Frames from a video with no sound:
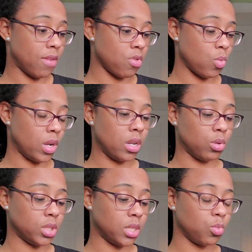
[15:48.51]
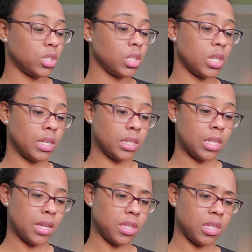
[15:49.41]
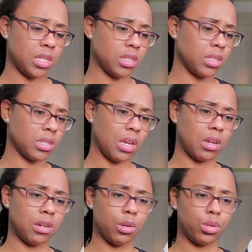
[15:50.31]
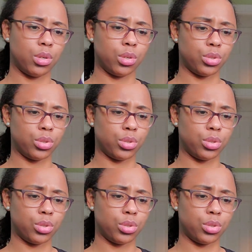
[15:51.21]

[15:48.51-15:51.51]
Everyone lotion, which it is. I think this is like a